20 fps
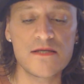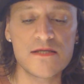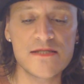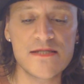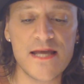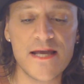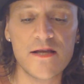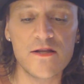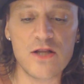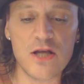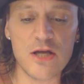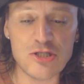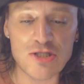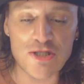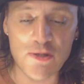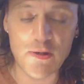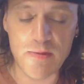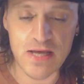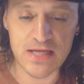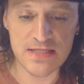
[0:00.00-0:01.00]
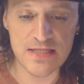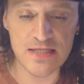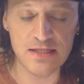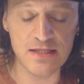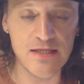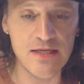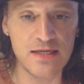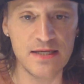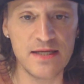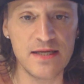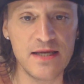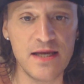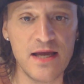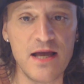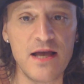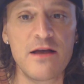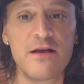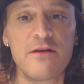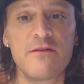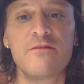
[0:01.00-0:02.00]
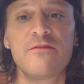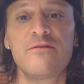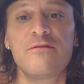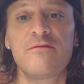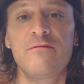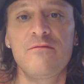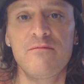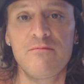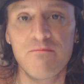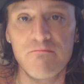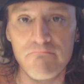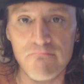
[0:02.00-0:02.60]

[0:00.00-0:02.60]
psychological masculinity of